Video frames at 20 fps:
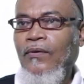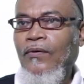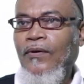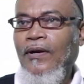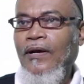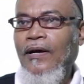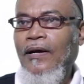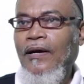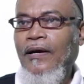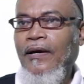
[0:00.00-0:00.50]

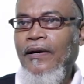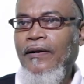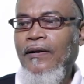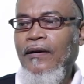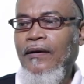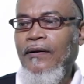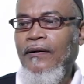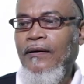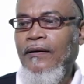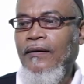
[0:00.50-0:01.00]
called
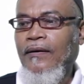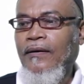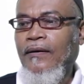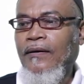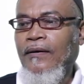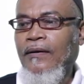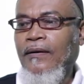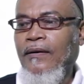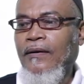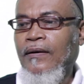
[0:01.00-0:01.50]
add,
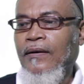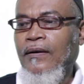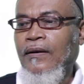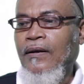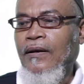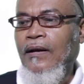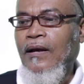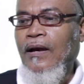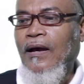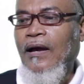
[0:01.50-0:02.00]

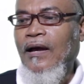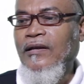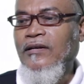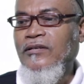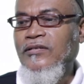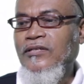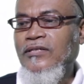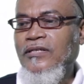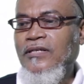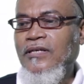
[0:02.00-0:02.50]

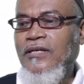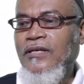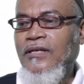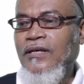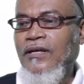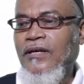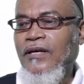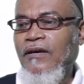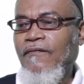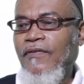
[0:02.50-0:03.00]
and
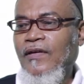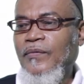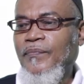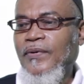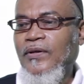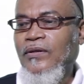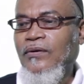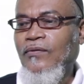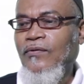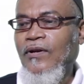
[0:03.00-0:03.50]
see if that
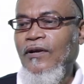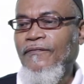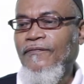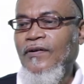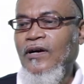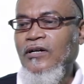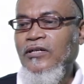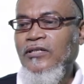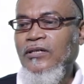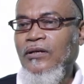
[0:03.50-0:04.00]
particular
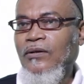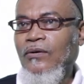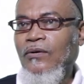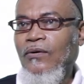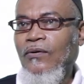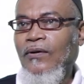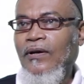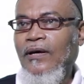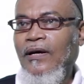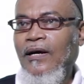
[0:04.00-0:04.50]
function
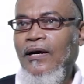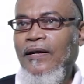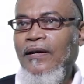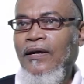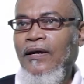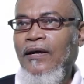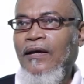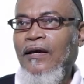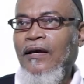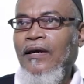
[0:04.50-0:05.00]
called add,
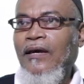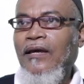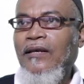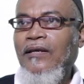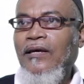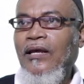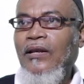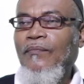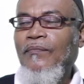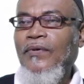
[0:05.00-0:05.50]

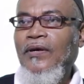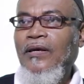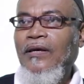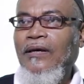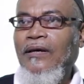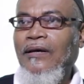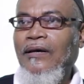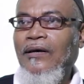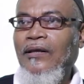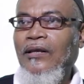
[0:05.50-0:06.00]
it can
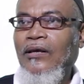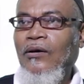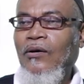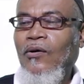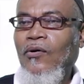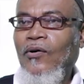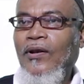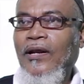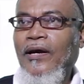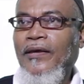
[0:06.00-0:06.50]
be
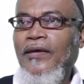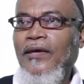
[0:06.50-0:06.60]
recalled